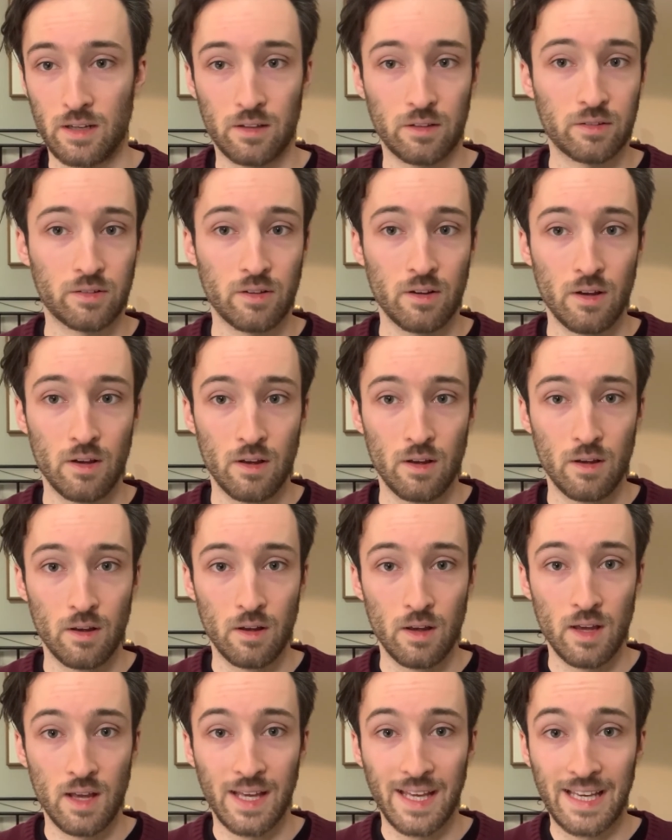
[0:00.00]
is
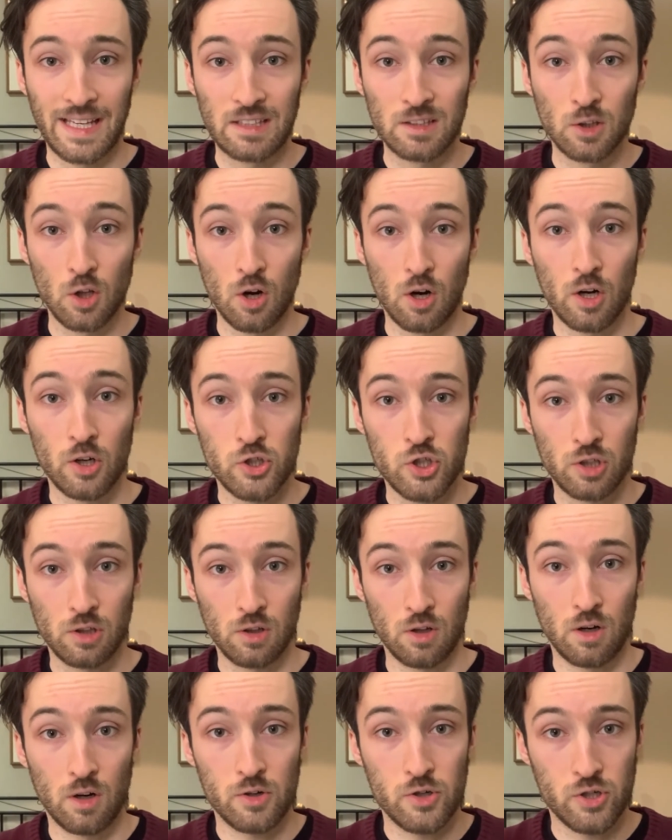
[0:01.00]
a large
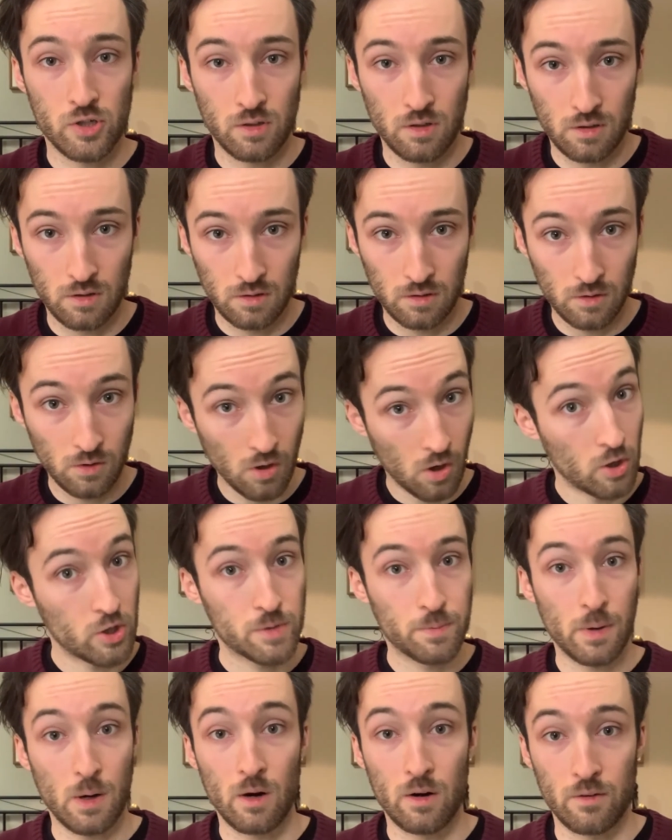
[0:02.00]

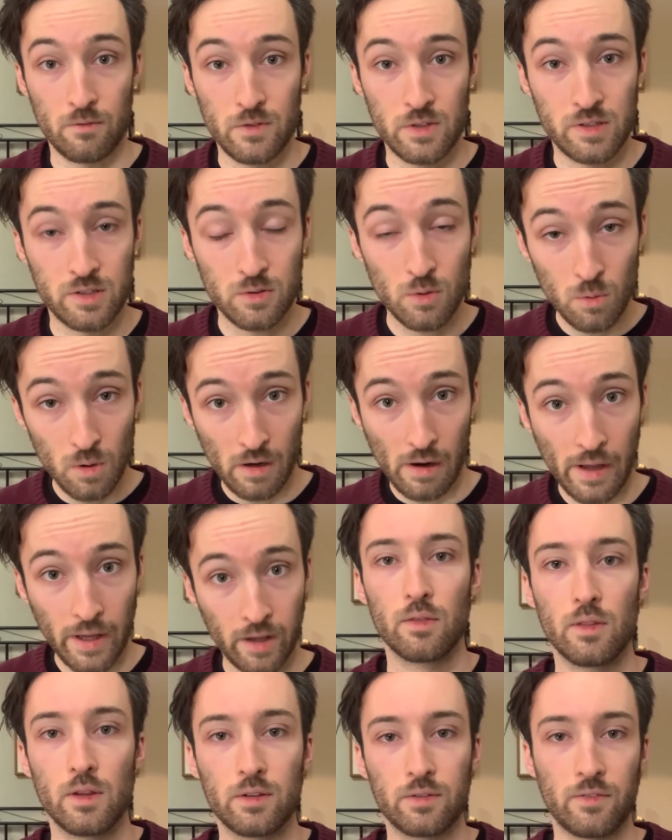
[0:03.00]
part of the story.
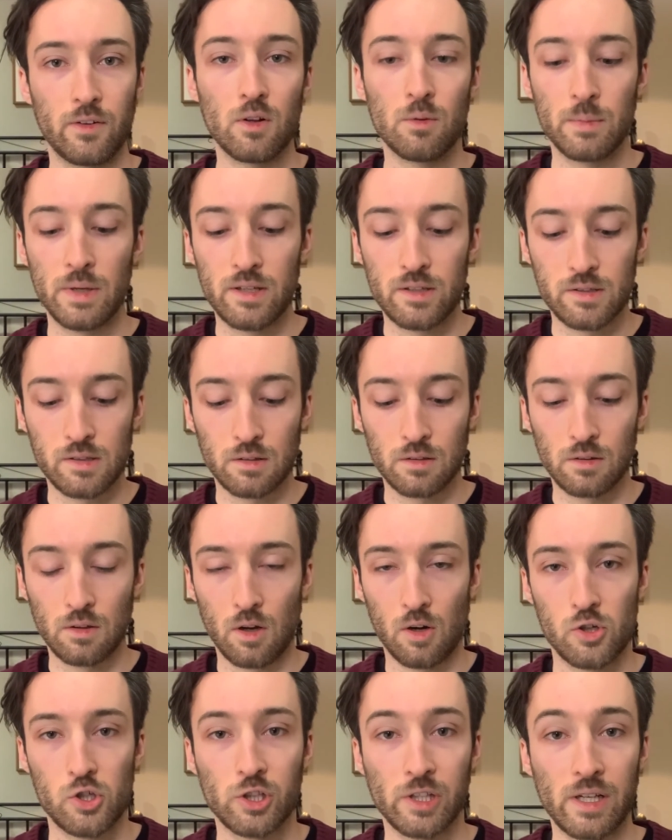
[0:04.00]
This film is
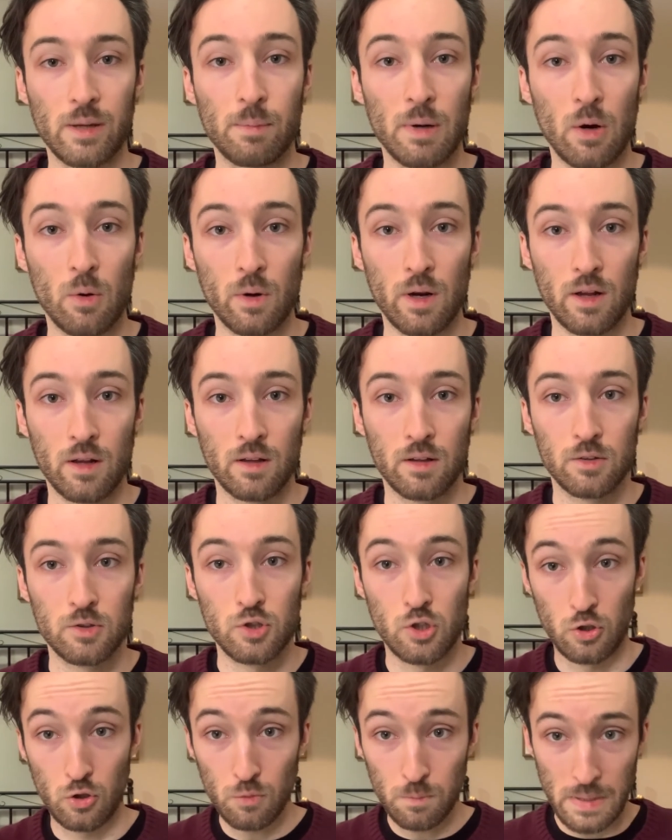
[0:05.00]
largely about
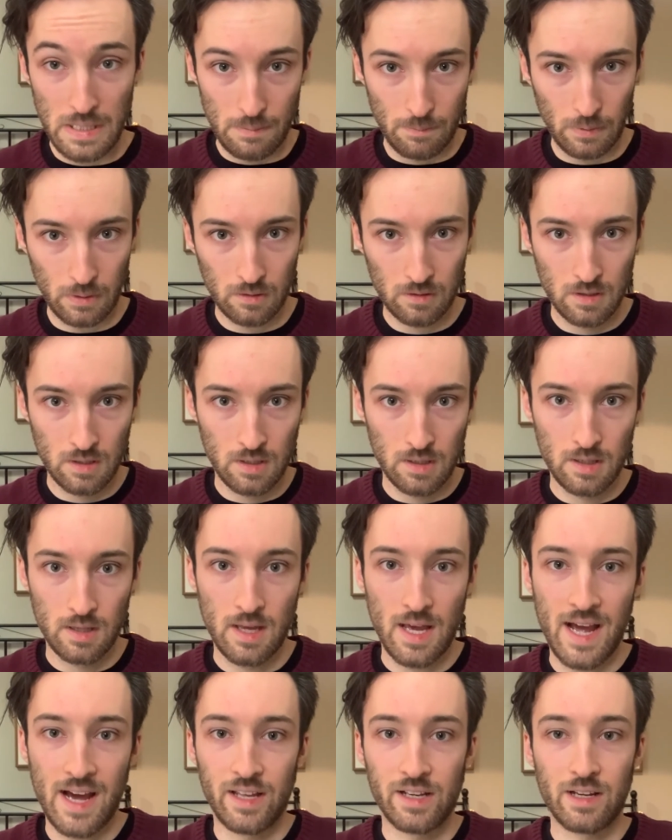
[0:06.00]
two people,
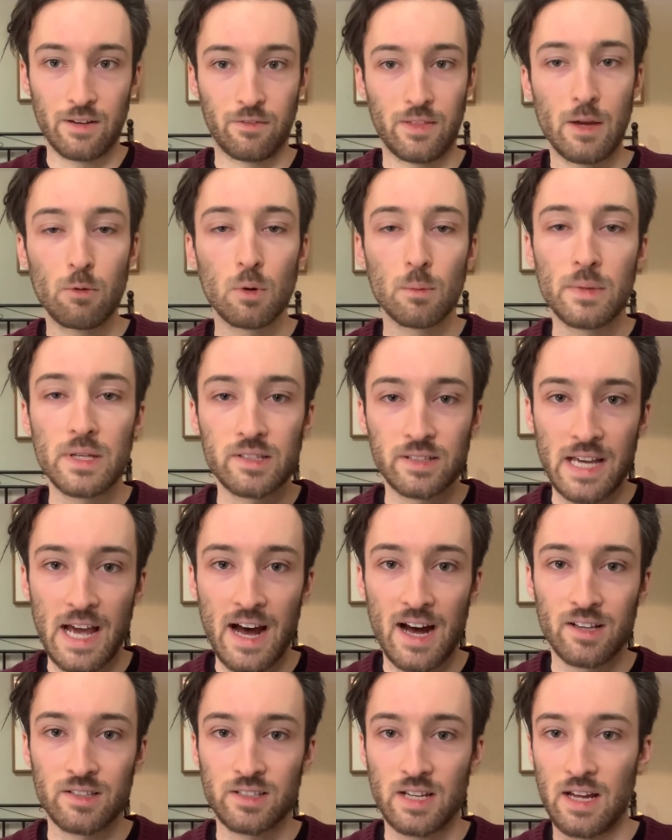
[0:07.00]
and if they were
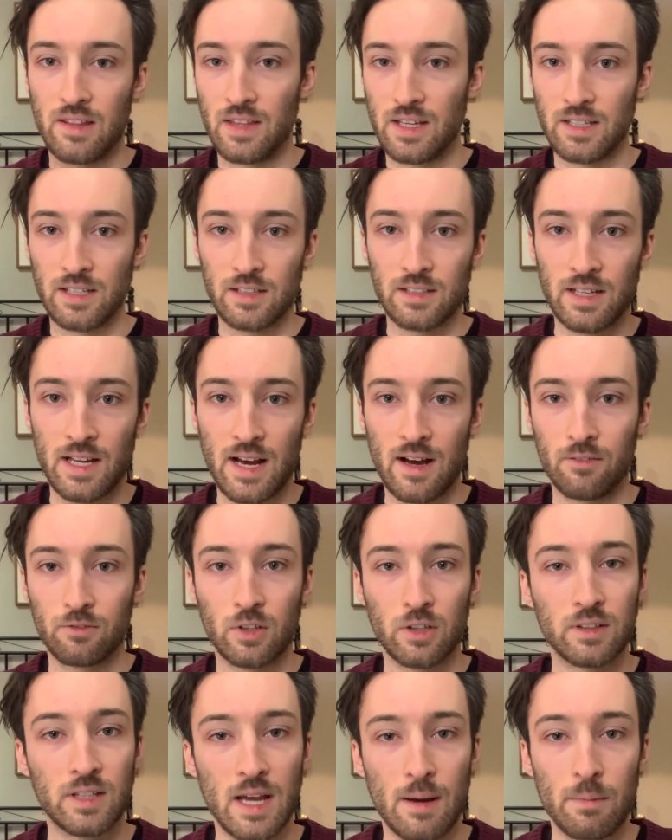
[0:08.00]
miscast and they didn't have
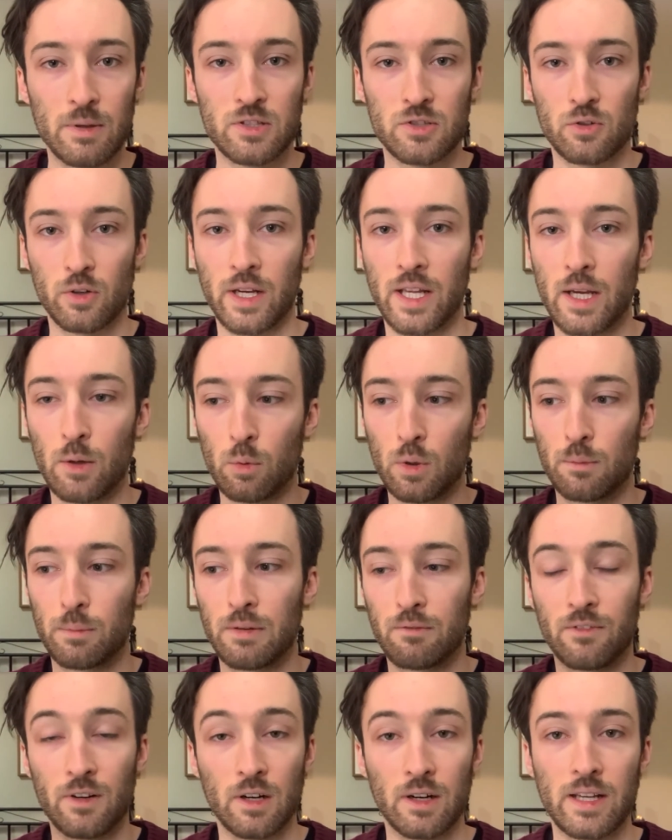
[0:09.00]
good chemistry, it would have
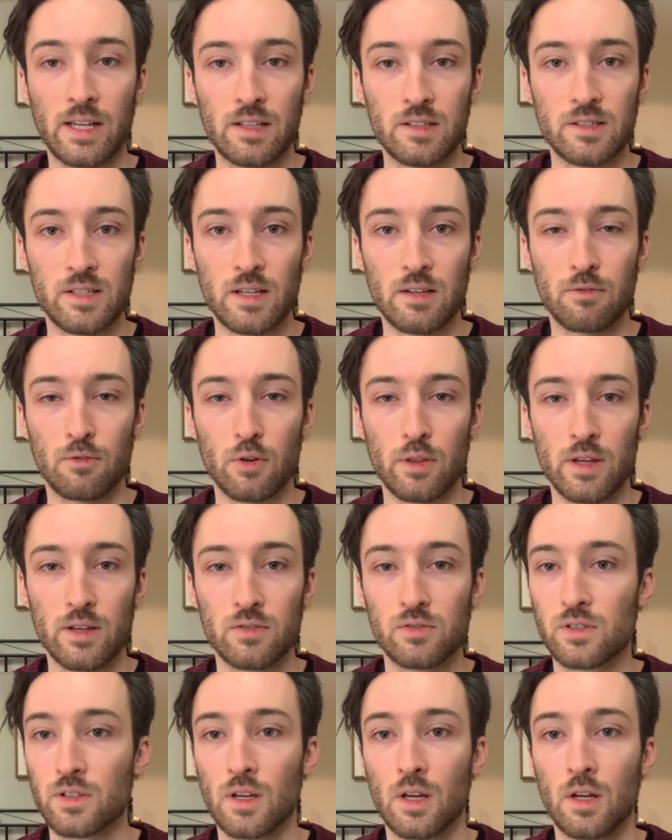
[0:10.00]
been very easy for
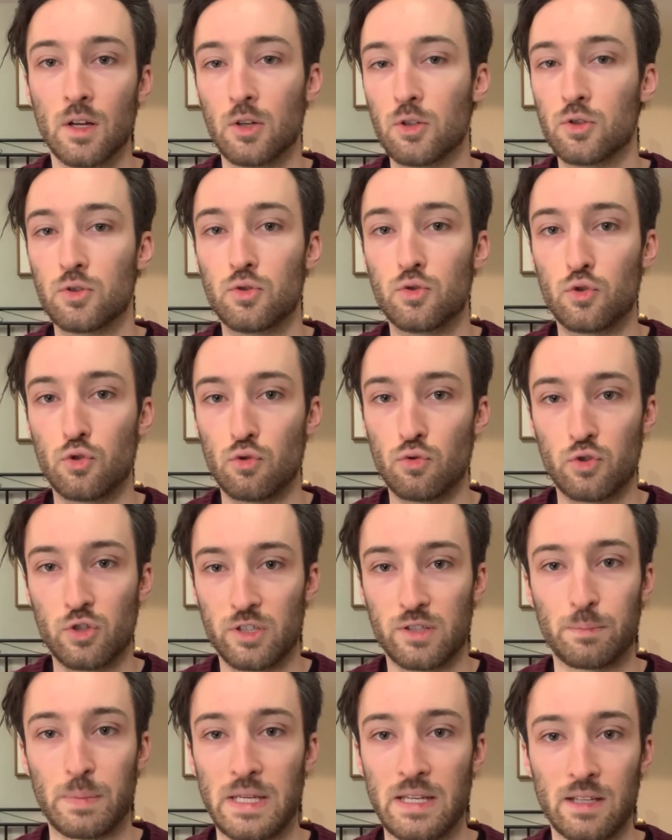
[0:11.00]
this to
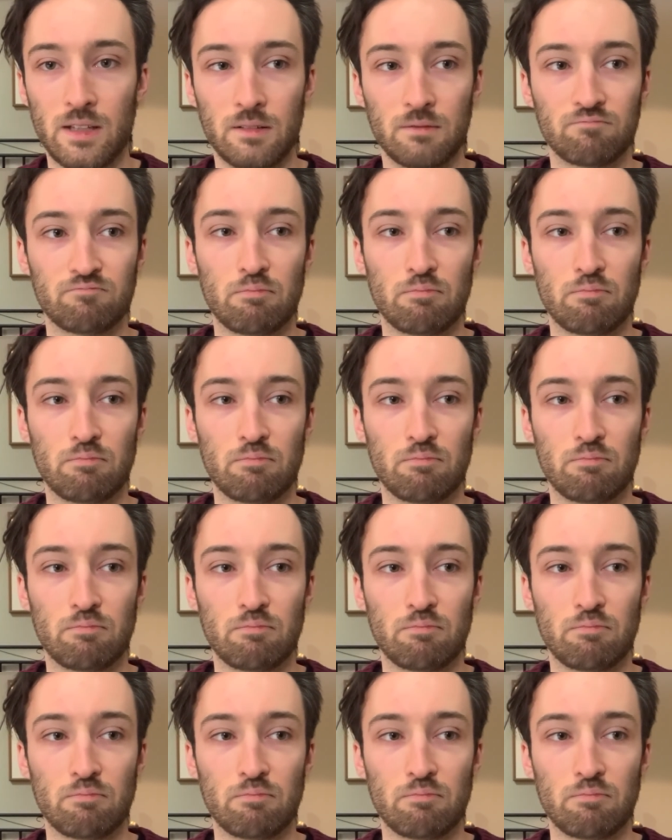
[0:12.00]
just be